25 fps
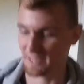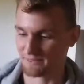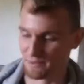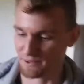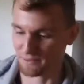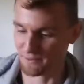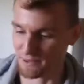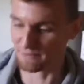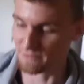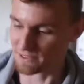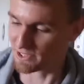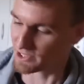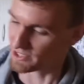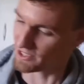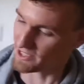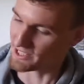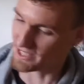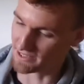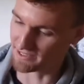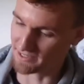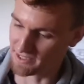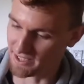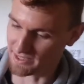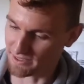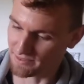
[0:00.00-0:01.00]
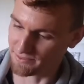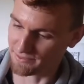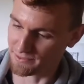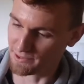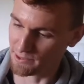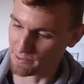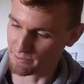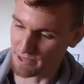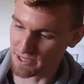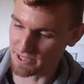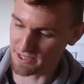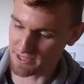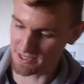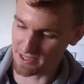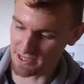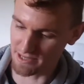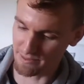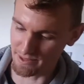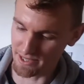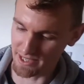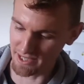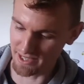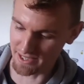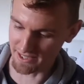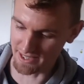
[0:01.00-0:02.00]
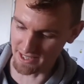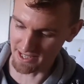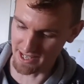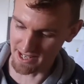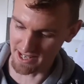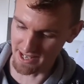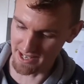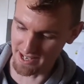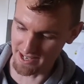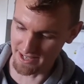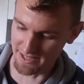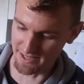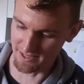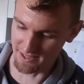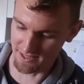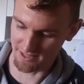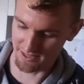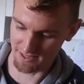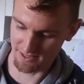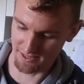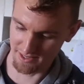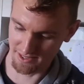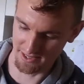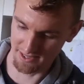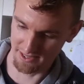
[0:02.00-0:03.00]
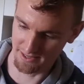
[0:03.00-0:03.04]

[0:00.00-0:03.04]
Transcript: If you've ever tried like filming something and